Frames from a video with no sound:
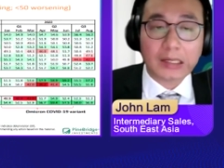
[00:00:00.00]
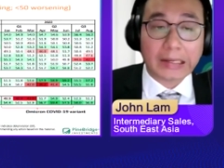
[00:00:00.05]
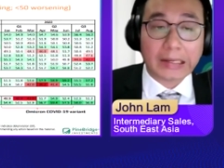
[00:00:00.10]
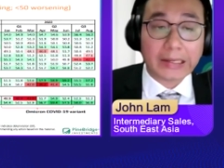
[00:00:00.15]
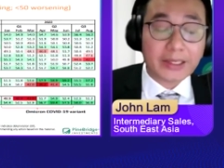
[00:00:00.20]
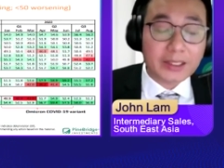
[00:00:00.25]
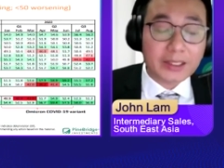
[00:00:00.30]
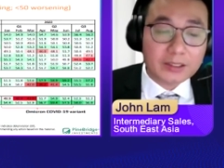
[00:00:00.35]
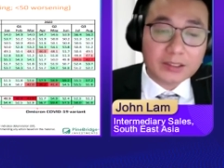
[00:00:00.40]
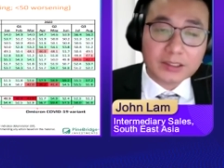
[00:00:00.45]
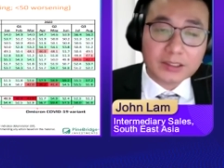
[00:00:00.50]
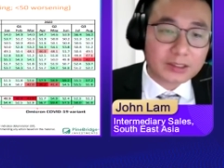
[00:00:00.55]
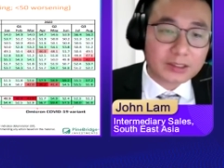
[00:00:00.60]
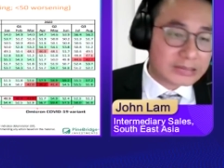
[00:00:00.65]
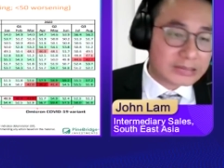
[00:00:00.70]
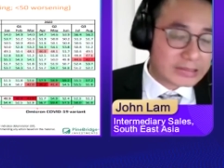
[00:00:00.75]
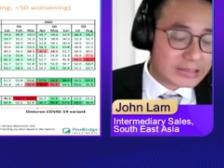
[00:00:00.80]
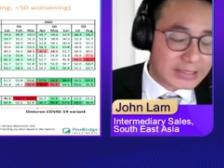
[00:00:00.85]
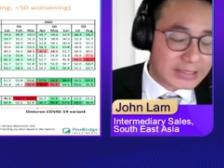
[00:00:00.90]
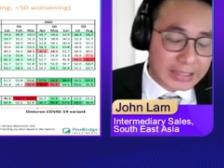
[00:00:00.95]
India,
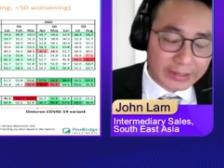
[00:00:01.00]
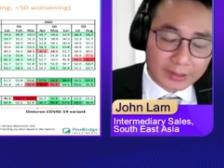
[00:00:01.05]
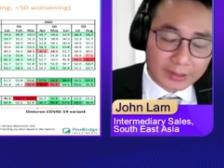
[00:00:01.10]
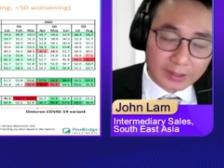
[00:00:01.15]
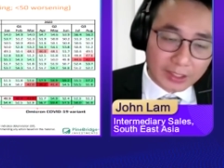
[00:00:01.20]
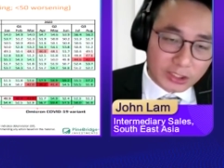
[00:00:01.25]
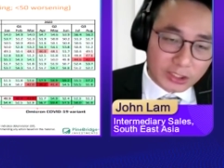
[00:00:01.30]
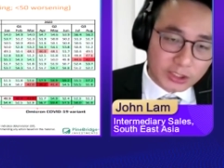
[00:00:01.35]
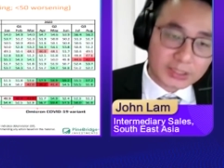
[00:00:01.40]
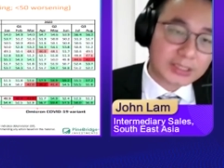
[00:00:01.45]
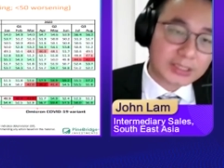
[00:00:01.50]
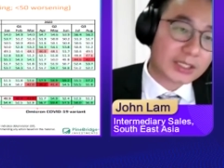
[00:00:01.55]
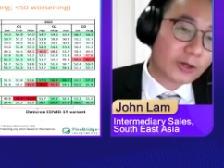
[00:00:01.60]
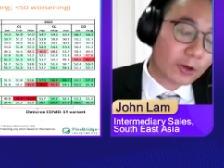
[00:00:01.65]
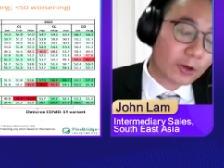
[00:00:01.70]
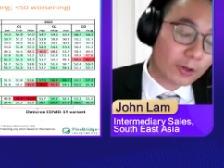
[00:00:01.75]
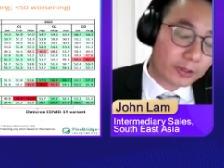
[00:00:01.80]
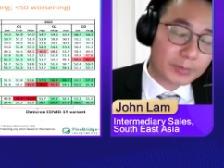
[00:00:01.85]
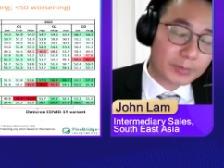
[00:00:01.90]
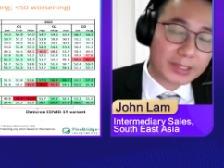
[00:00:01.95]
the second largest
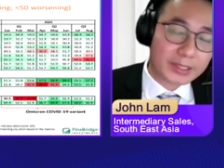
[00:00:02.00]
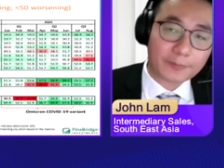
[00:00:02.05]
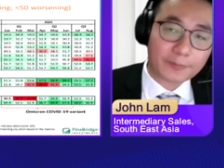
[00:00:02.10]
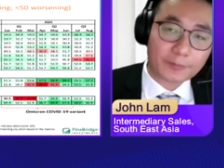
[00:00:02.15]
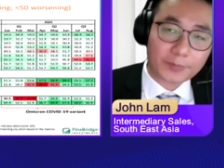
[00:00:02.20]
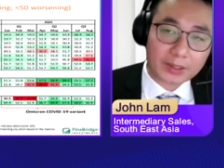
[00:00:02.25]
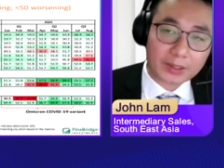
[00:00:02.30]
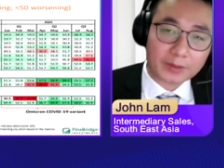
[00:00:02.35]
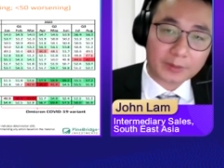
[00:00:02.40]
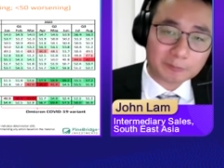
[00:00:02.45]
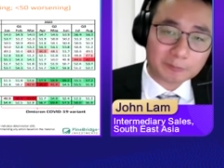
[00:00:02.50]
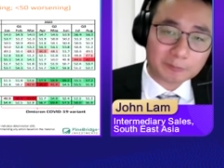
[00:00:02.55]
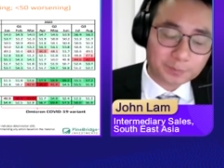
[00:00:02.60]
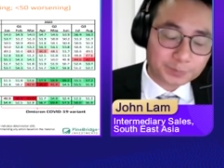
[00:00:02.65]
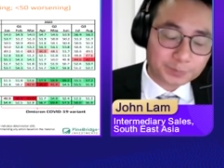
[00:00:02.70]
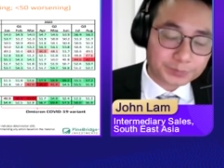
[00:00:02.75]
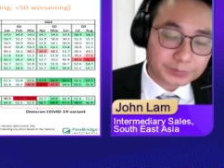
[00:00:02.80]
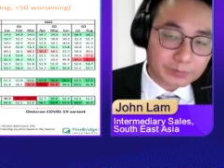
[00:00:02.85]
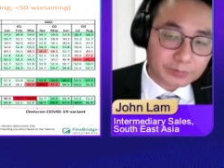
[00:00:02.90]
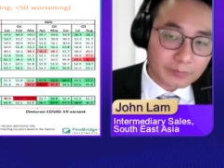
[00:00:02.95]
economy in
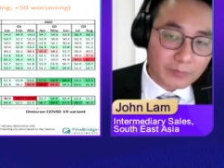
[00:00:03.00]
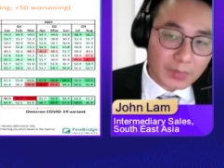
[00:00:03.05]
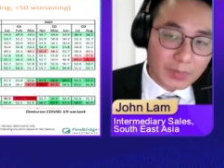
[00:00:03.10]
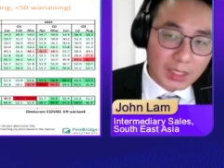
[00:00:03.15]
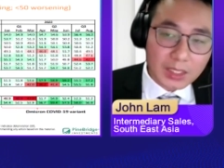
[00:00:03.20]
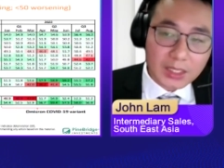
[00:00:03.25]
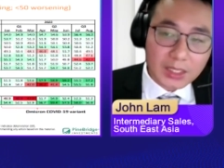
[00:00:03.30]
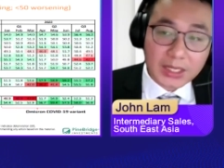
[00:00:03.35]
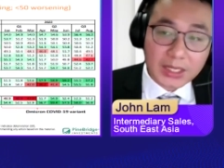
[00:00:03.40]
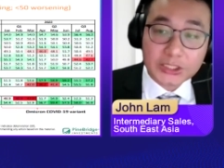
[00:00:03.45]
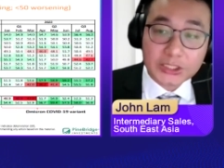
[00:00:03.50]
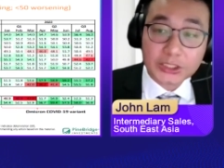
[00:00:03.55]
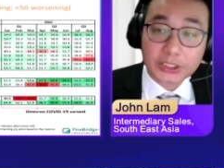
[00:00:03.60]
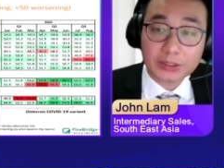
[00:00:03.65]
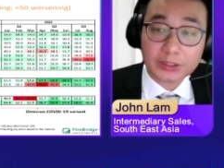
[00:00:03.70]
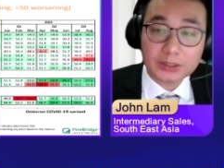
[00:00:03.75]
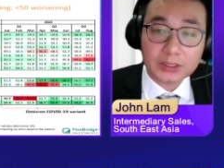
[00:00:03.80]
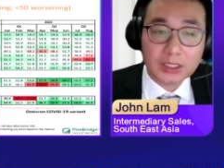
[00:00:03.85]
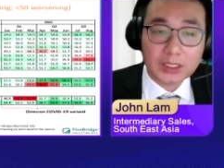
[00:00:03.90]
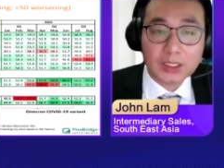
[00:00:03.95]
Asia,